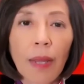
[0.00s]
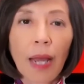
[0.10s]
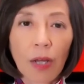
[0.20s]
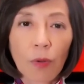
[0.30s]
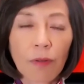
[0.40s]

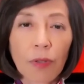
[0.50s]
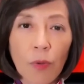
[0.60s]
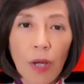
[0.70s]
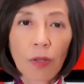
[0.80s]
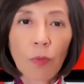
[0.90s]
Hello
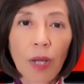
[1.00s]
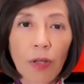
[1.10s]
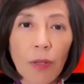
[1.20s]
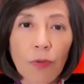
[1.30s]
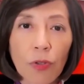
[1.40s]
everyone,
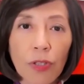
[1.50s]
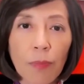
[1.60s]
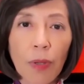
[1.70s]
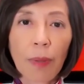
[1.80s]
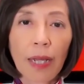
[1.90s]
welcome to
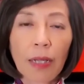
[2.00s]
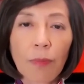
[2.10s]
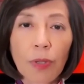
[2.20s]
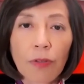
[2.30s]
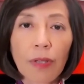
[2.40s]
Diplomatic
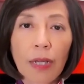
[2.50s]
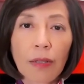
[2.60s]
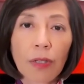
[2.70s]
Briefing.